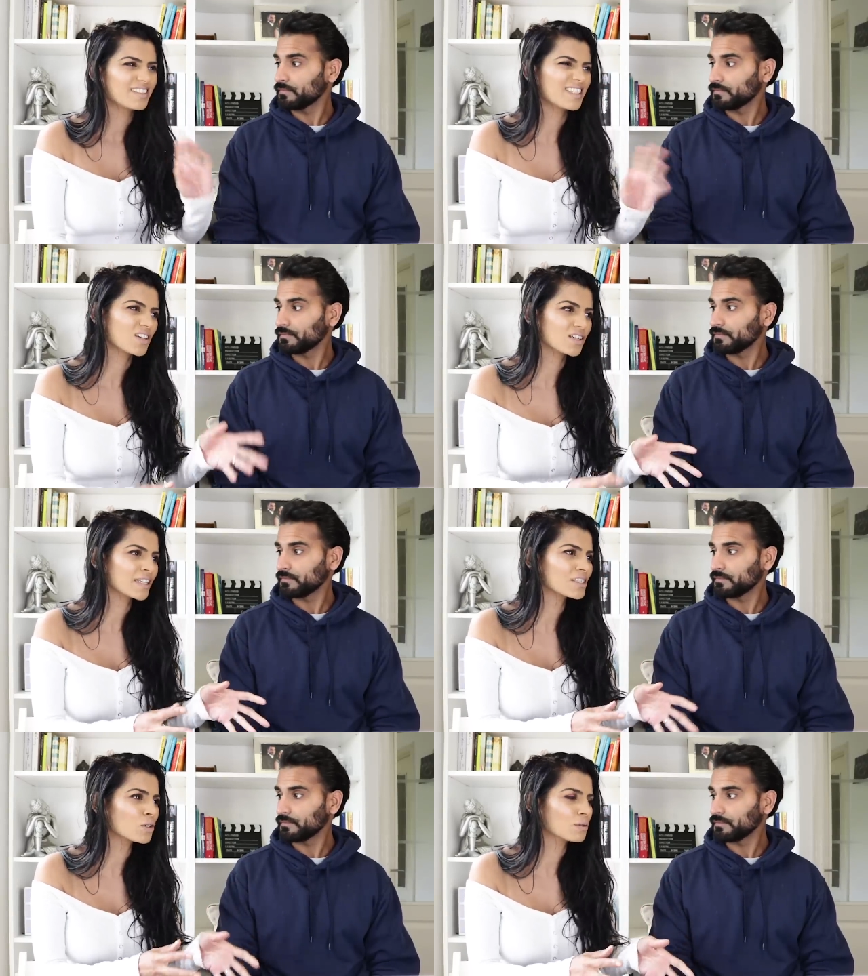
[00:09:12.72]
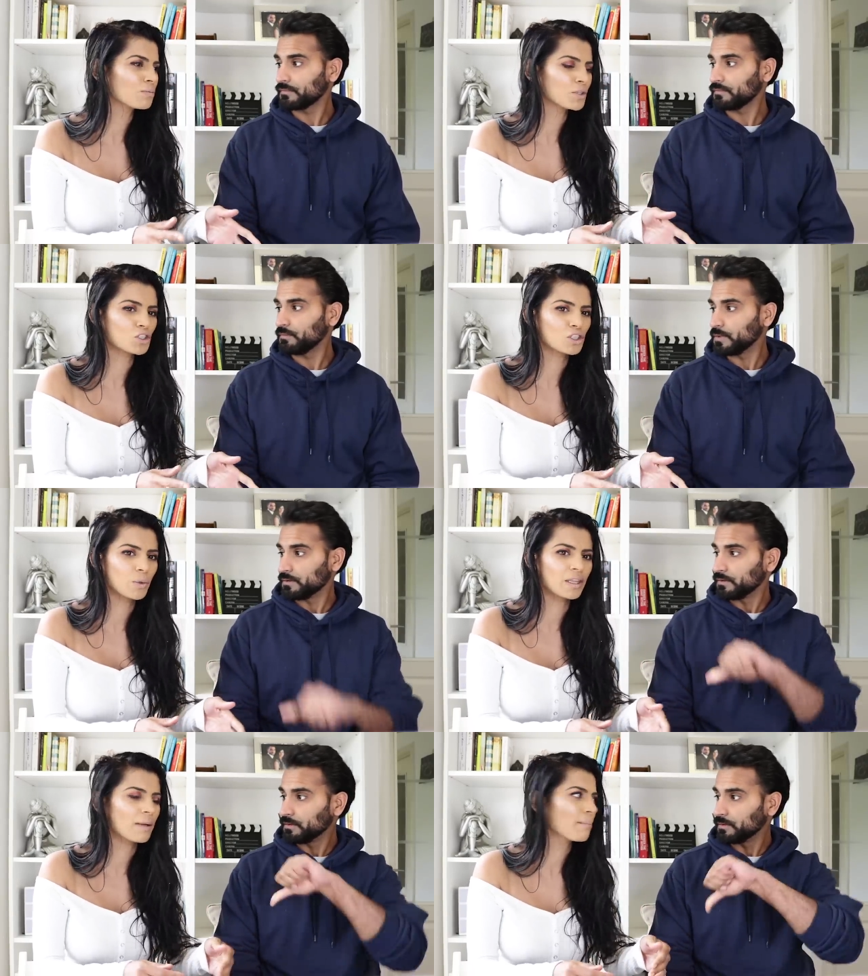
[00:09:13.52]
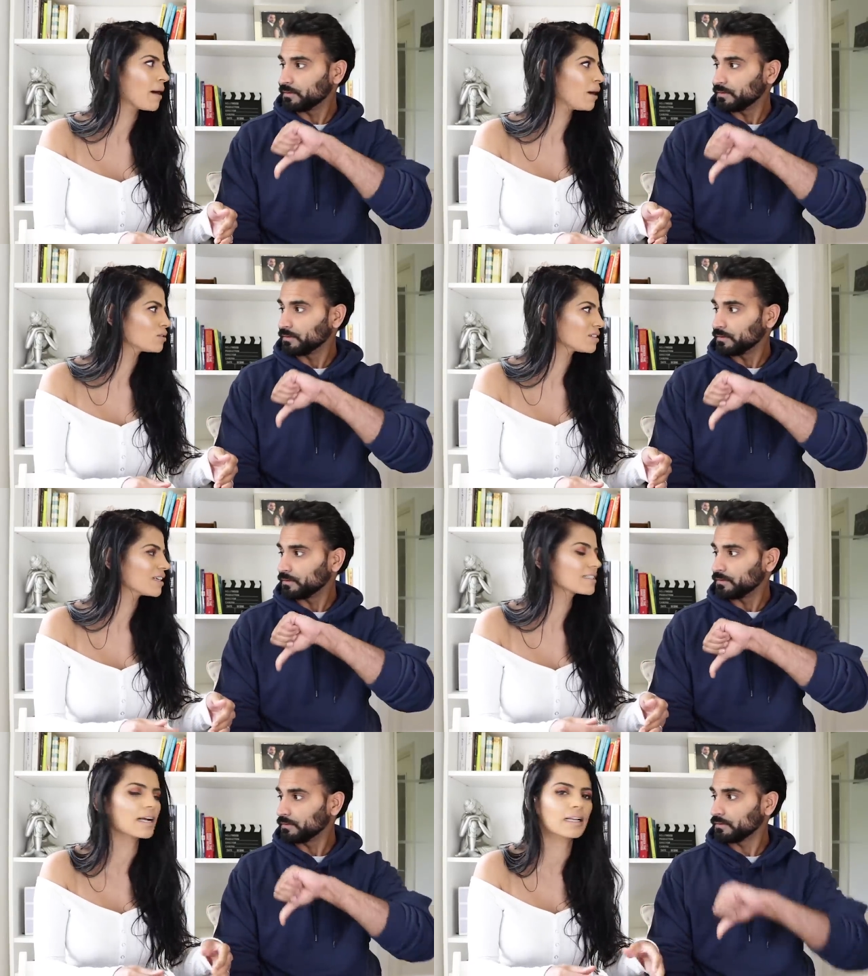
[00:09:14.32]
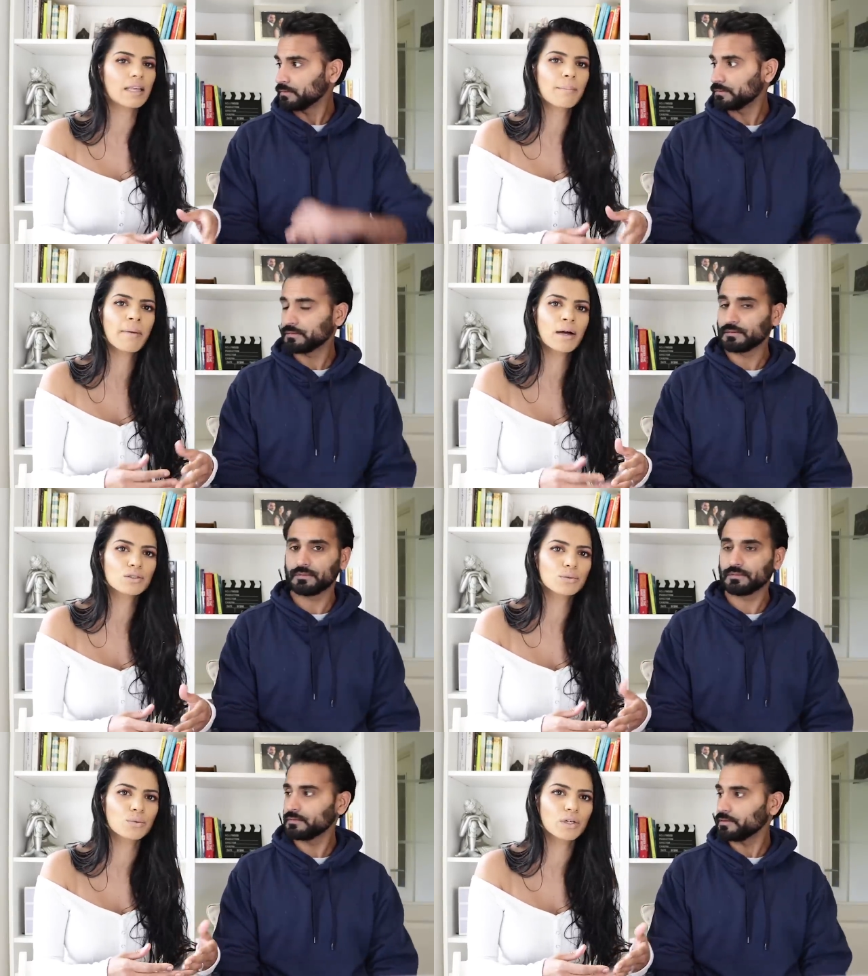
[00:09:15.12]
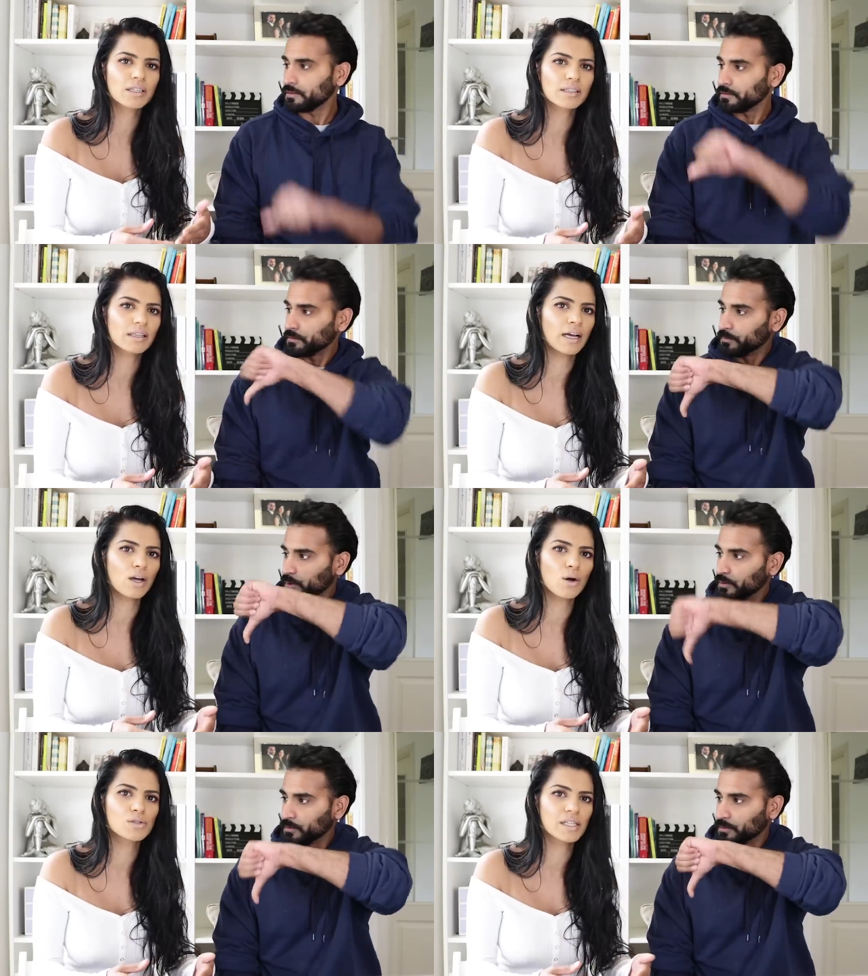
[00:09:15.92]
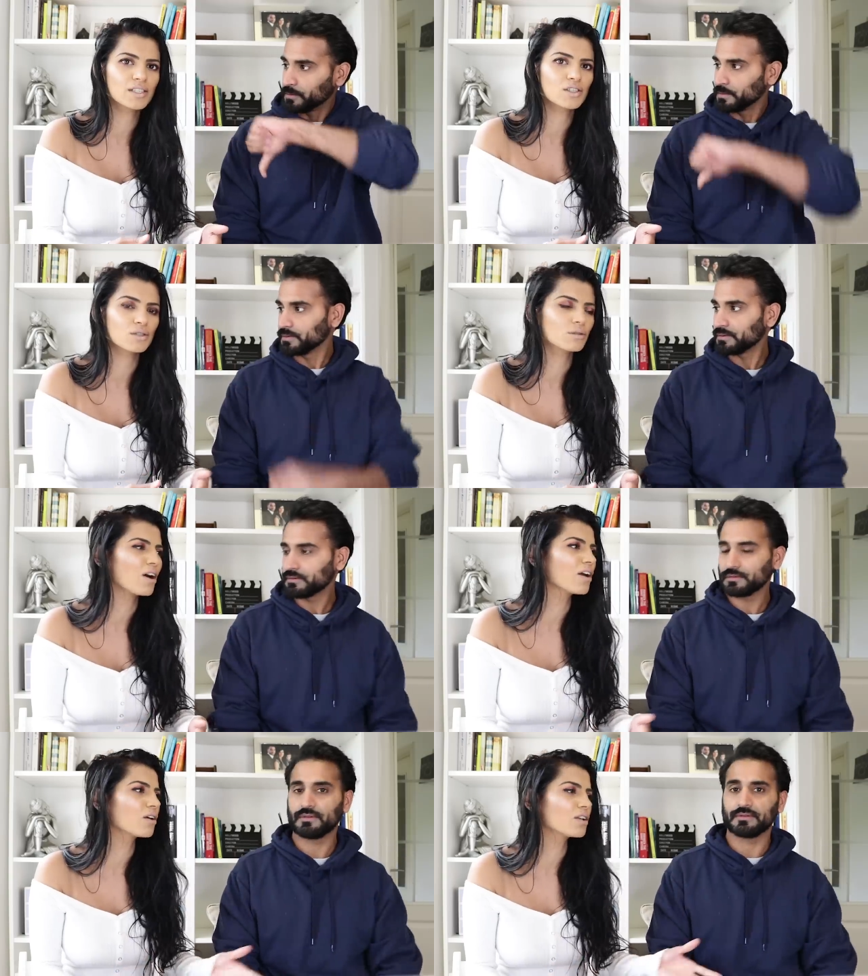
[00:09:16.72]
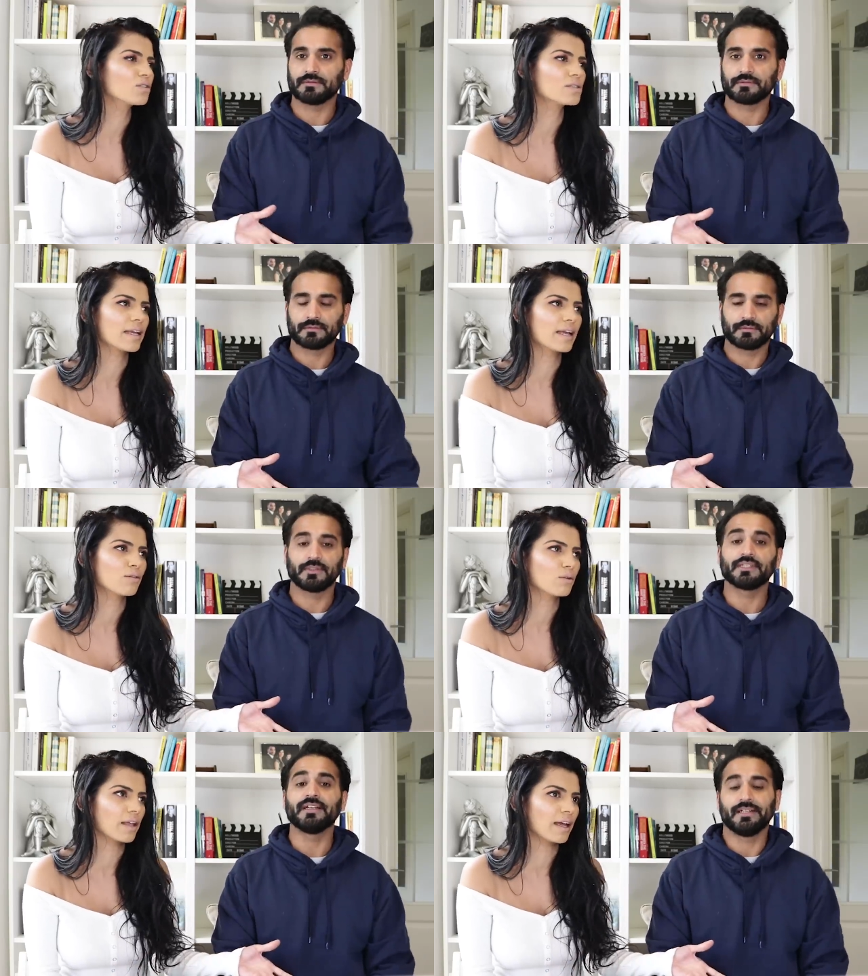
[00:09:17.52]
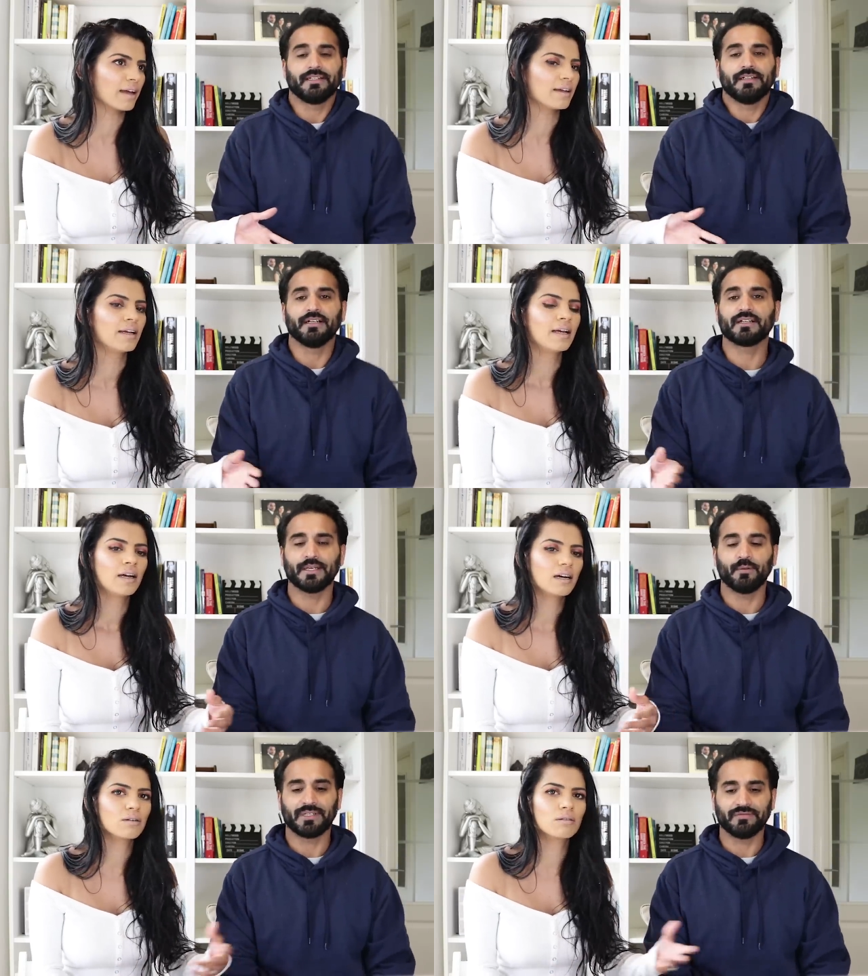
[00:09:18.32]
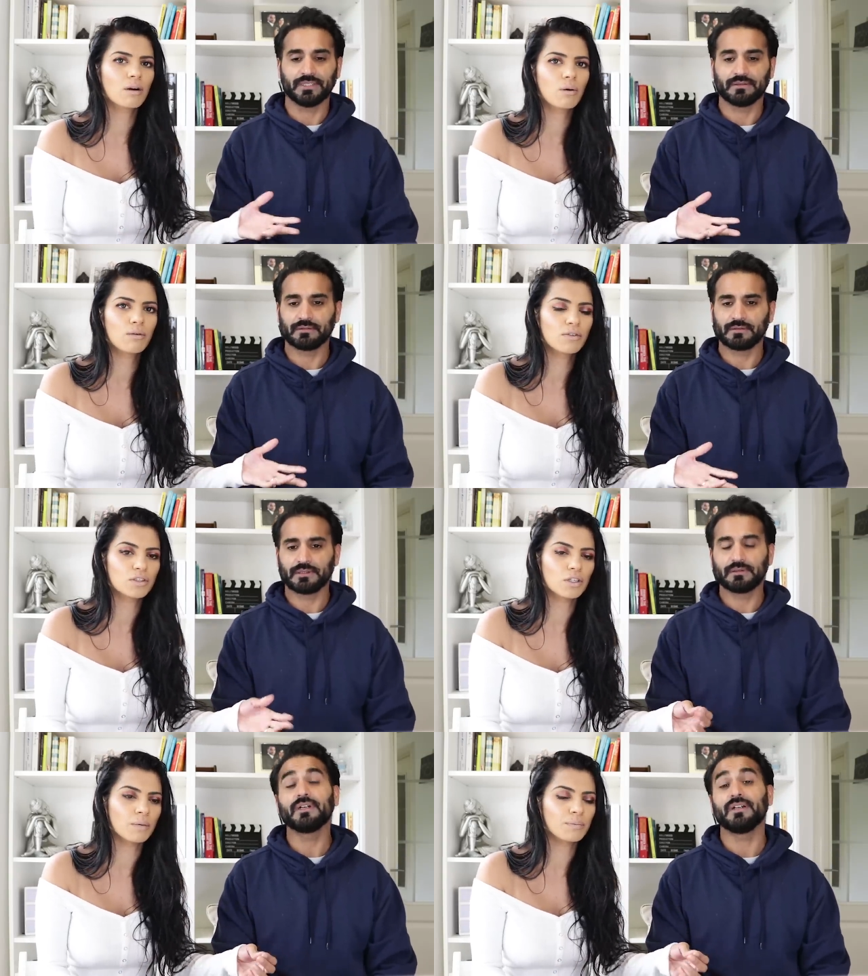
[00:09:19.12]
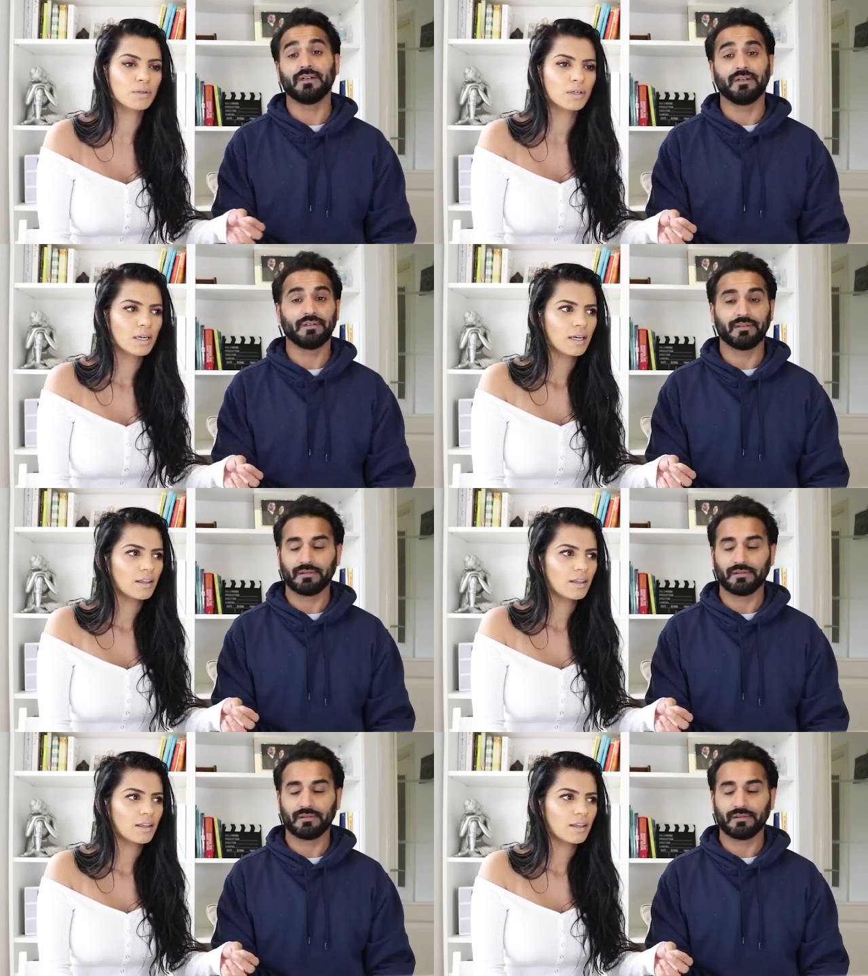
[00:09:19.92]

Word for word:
Speaker 1: TikTok, there's not much to it. The amount, exactly, the amount of work you that goes into. I only mm. use it here or there. Yeah, yeah, okay, I don't go over the top, but uh-huh.